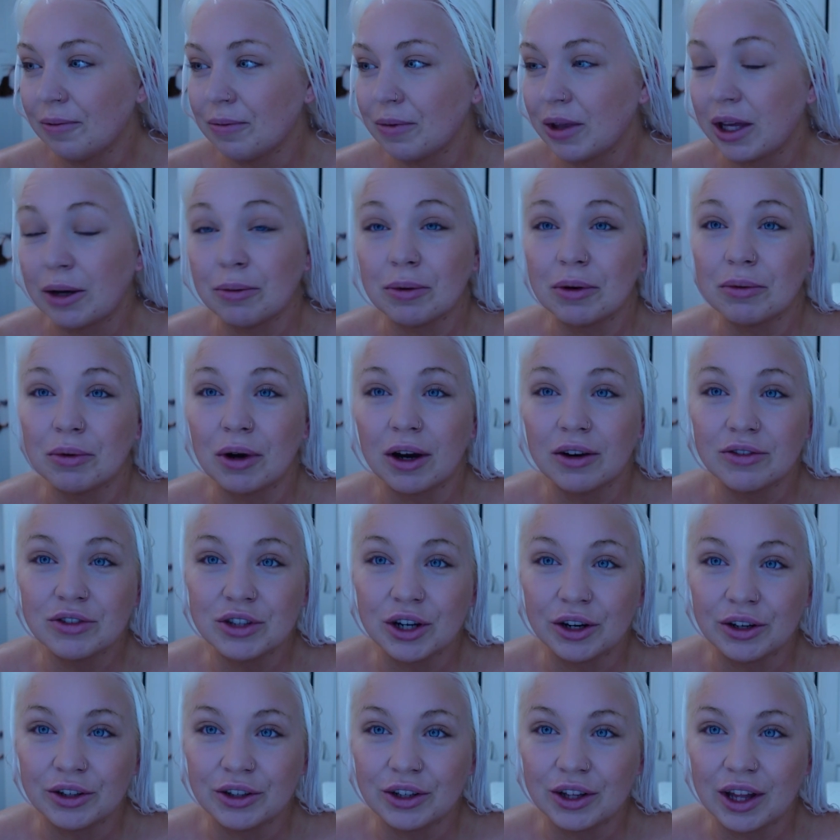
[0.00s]
it'd be worth
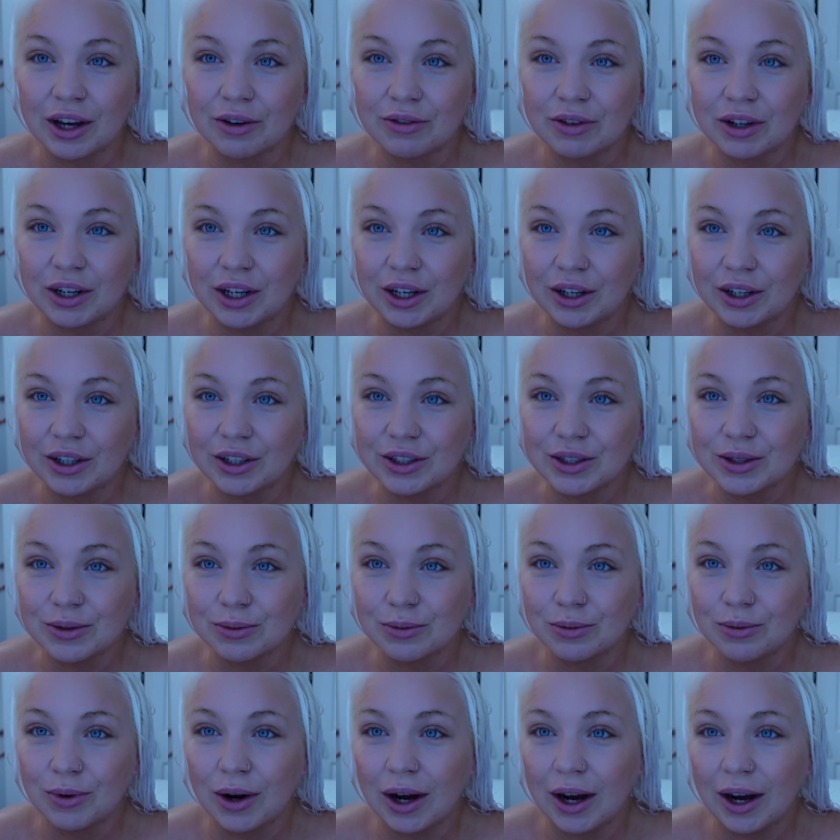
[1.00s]
showing you that video as
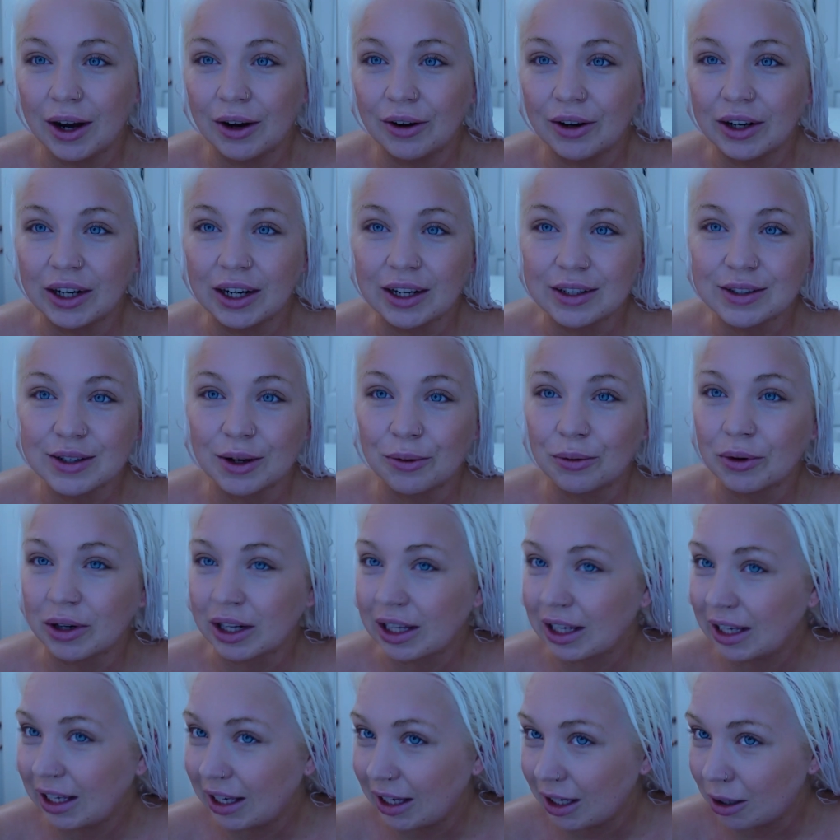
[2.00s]
well, unless I want
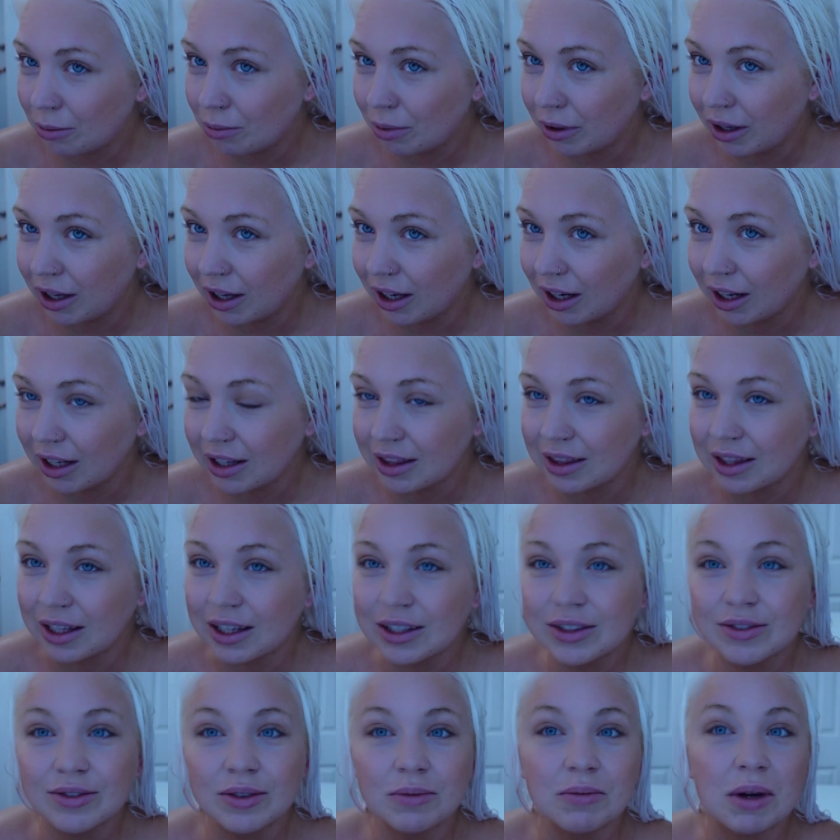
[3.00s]
to keep it like
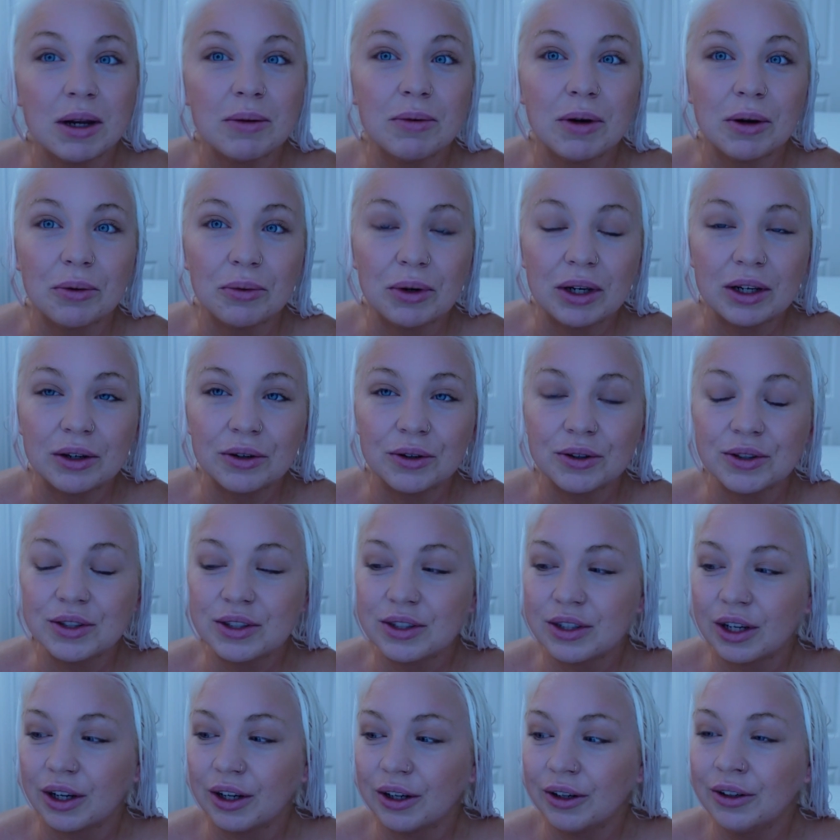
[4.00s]
this for maybe a week or
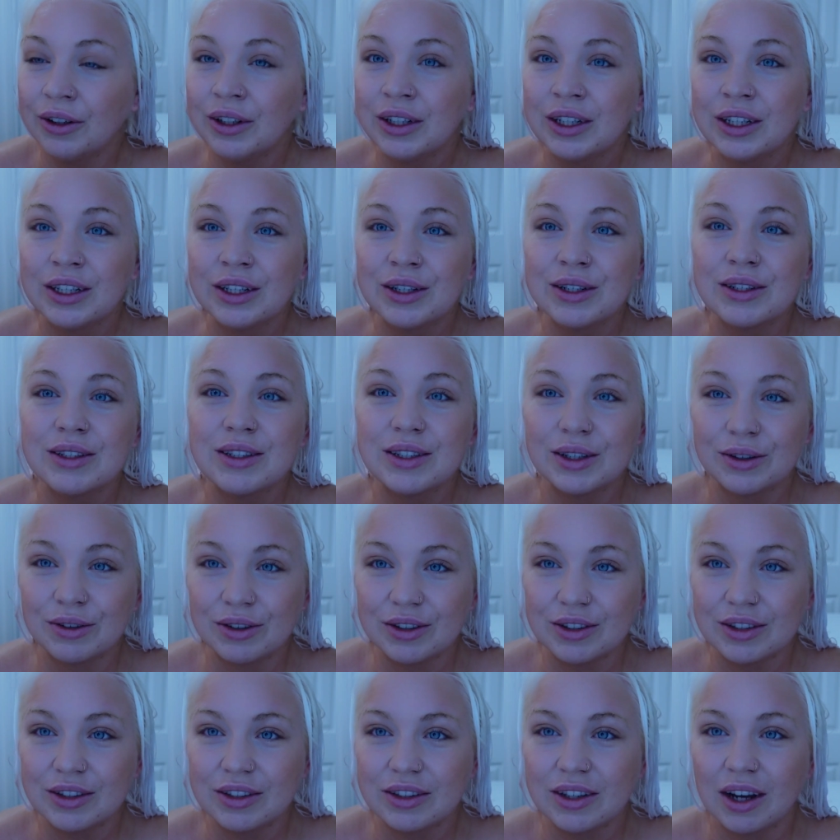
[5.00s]
so till
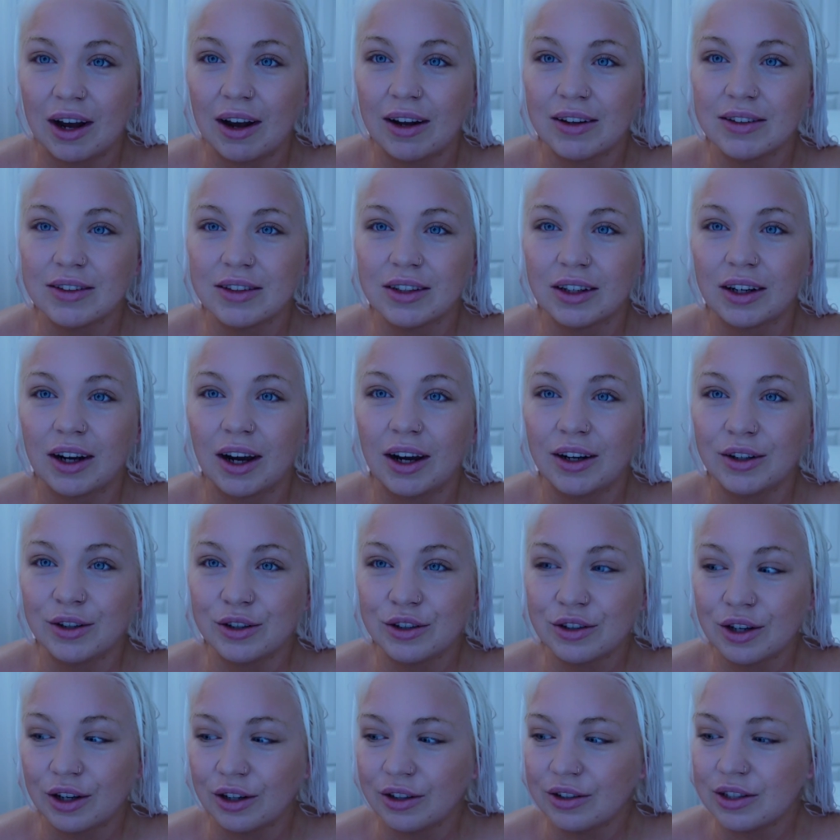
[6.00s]
it starts to kind of
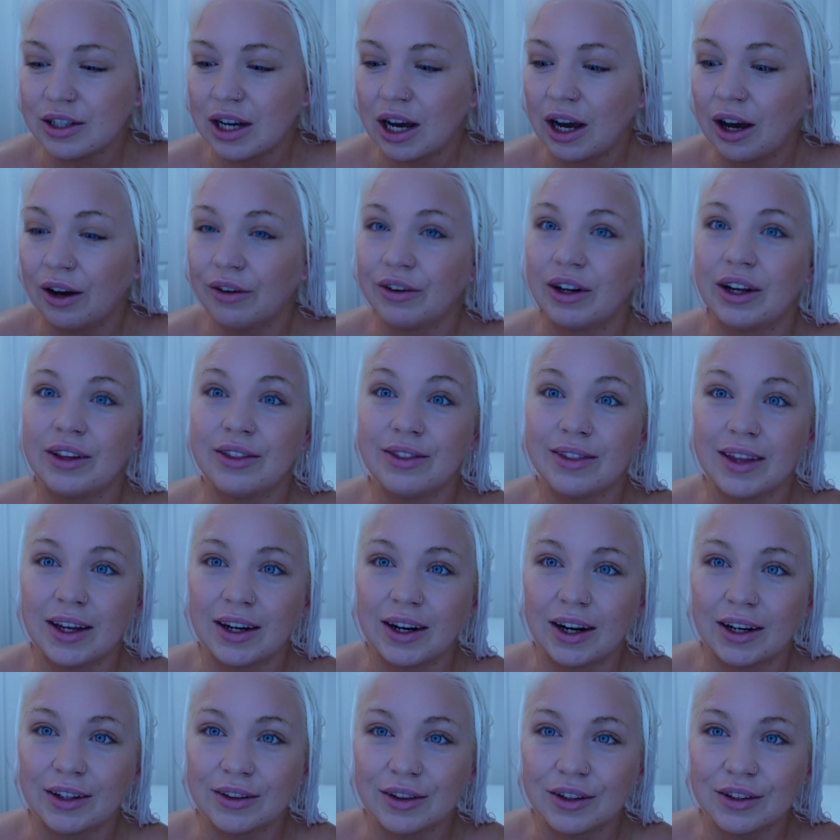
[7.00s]
tone down, and then
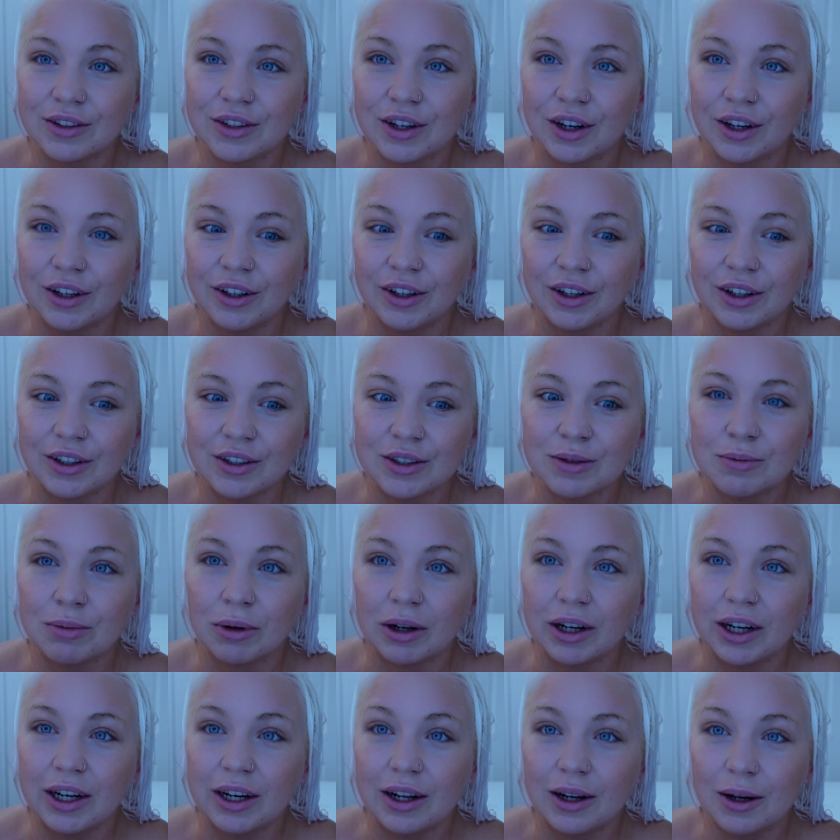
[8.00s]
add the toner to
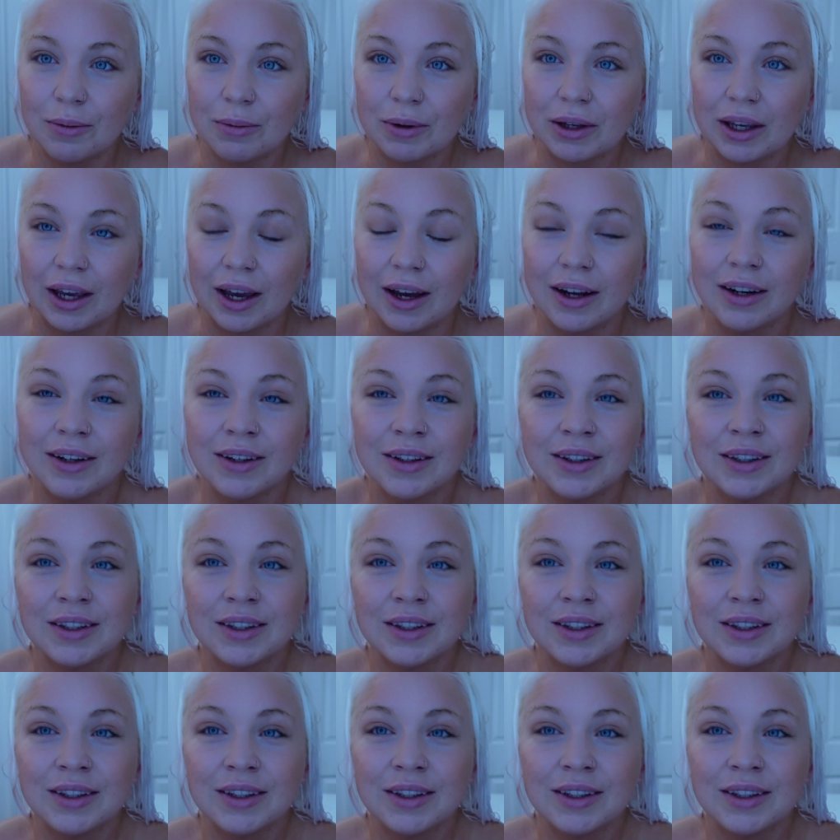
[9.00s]
brighten it up again.